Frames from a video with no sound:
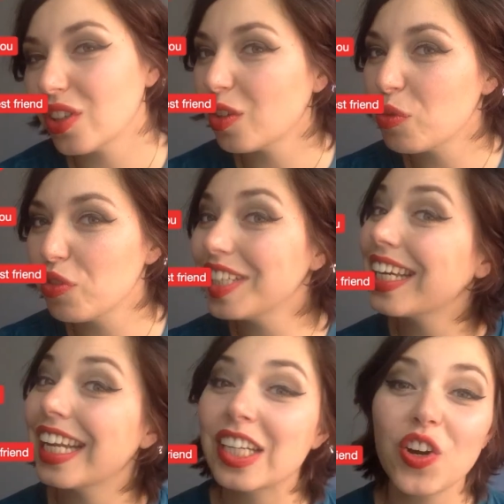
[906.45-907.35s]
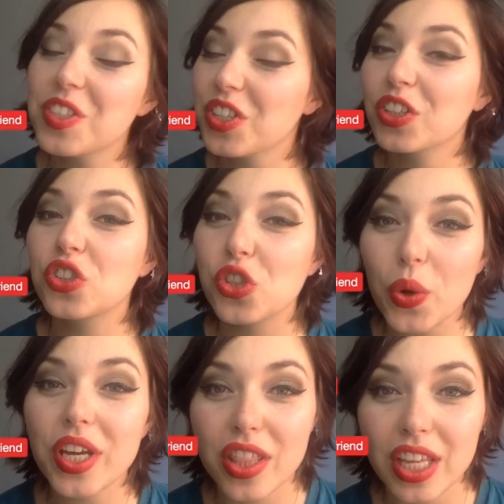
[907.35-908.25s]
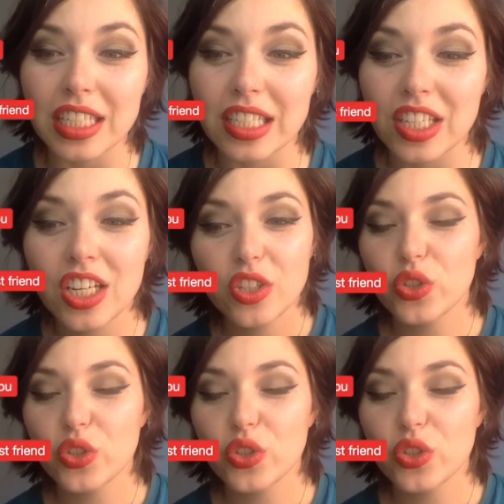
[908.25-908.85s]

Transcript: so the movie cannot enjoy things.